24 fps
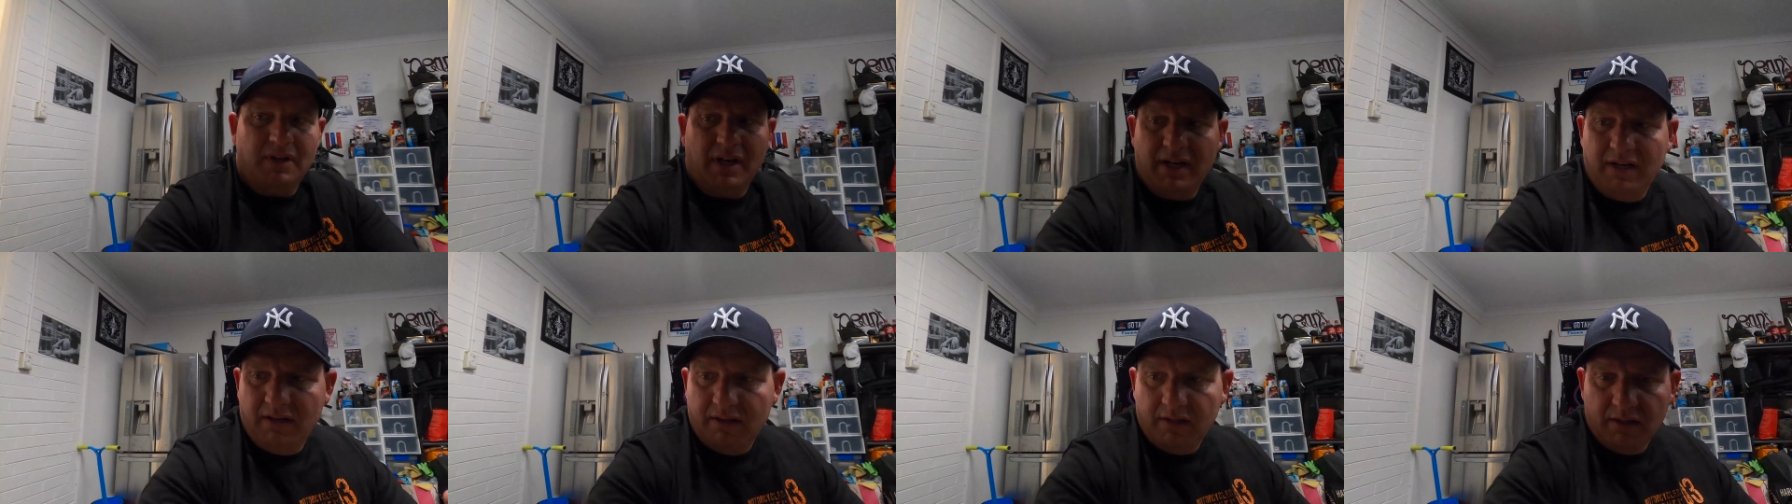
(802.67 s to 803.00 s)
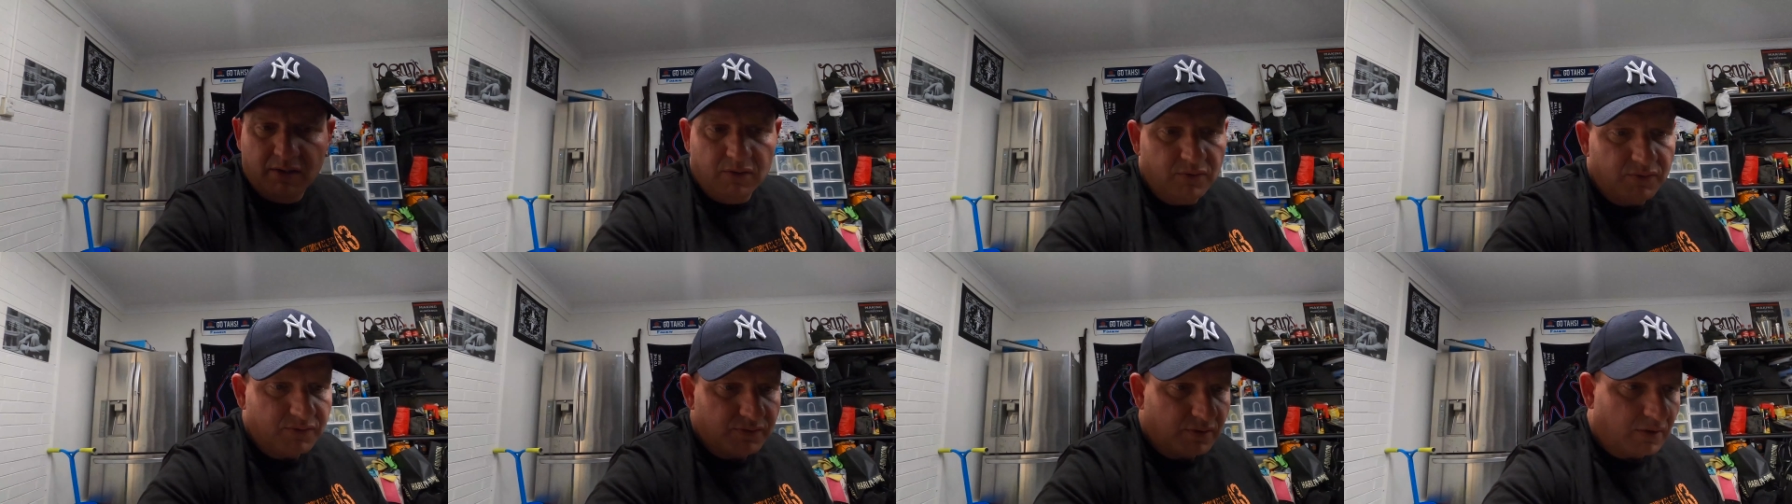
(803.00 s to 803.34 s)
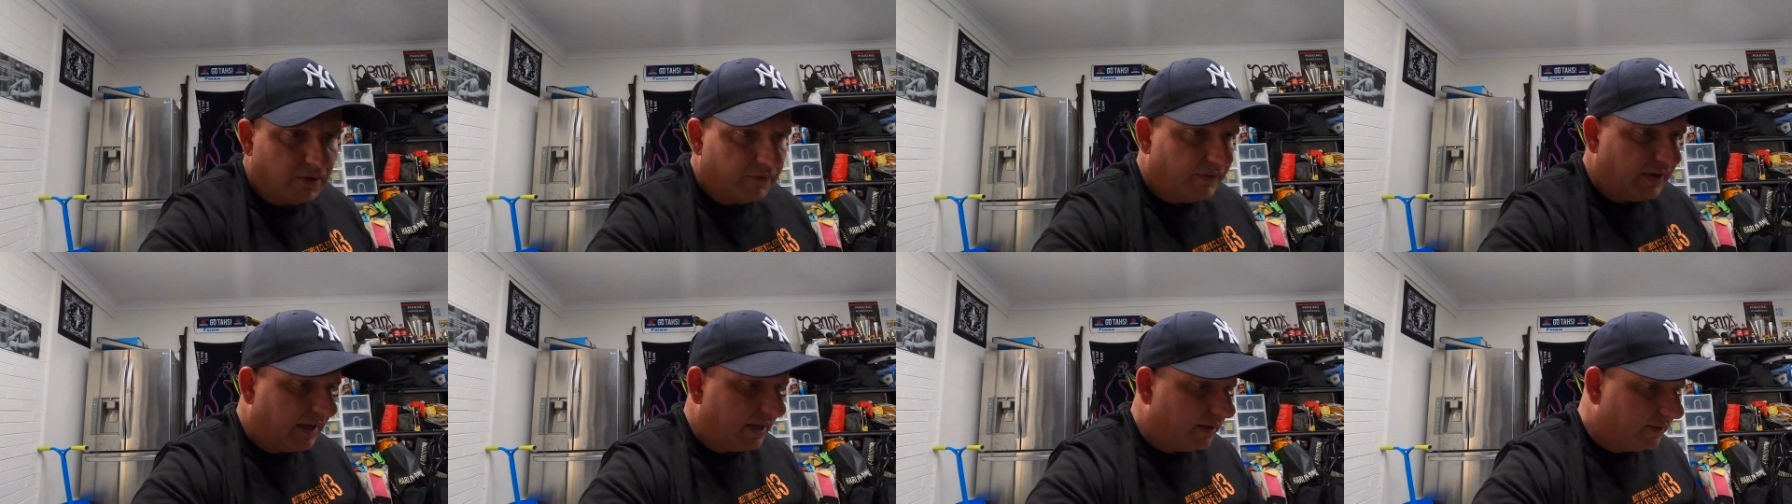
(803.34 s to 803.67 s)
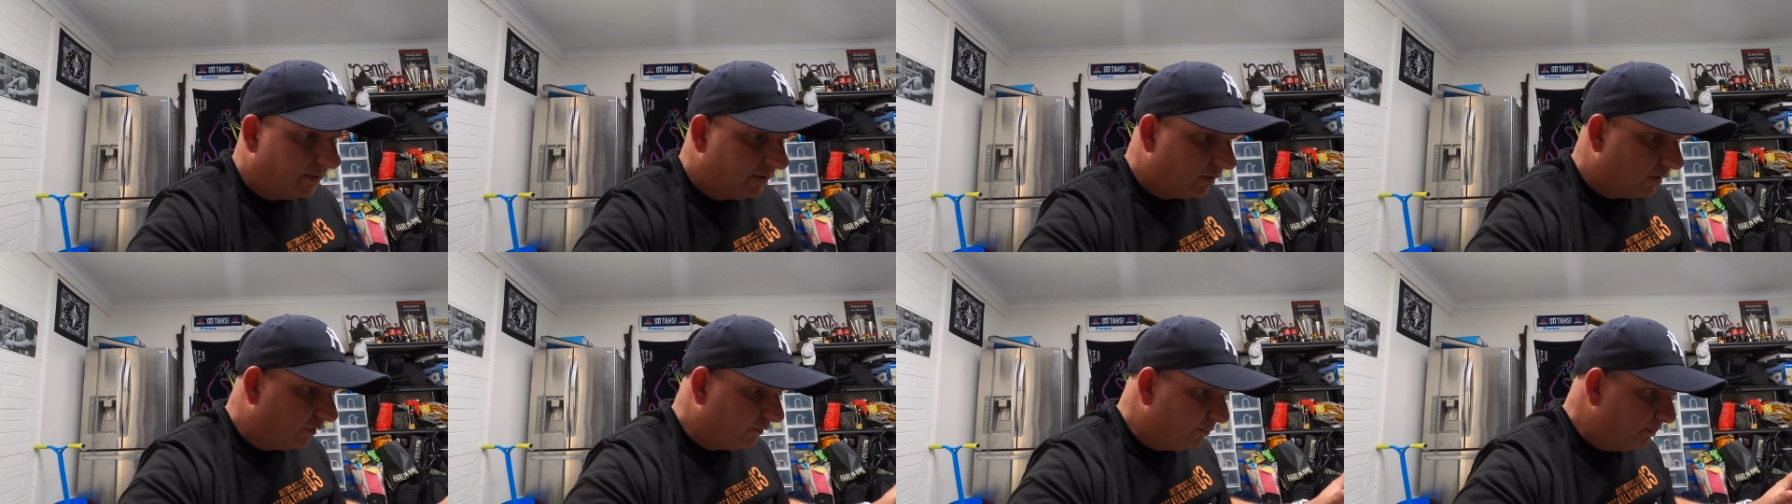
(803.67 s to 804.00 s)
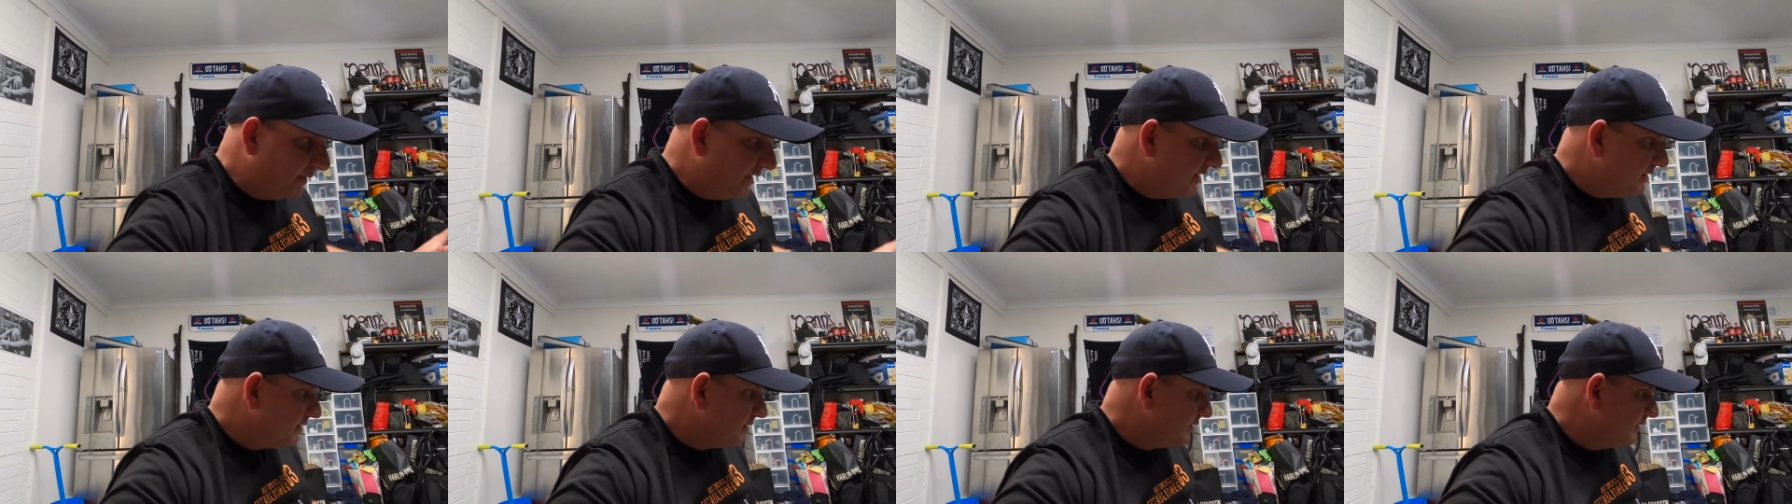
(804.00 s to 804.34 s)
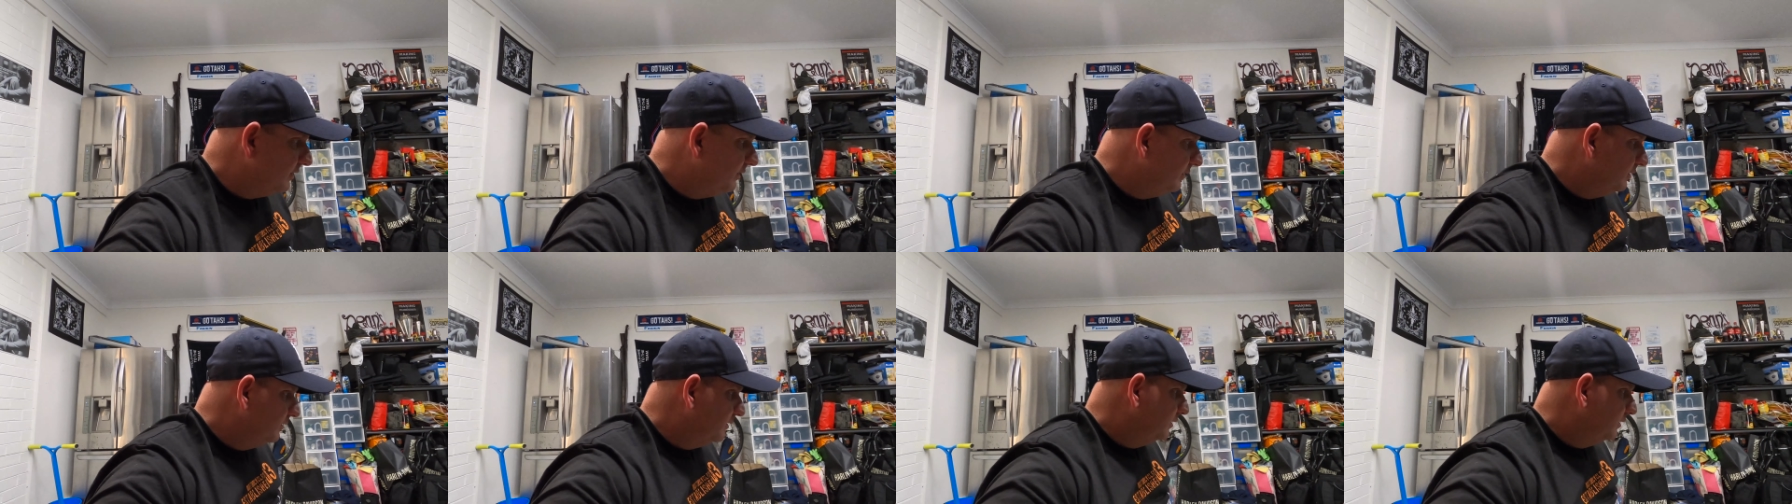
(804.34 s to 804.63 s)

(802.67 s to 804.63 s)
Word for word: anything else that I've added that I've missed.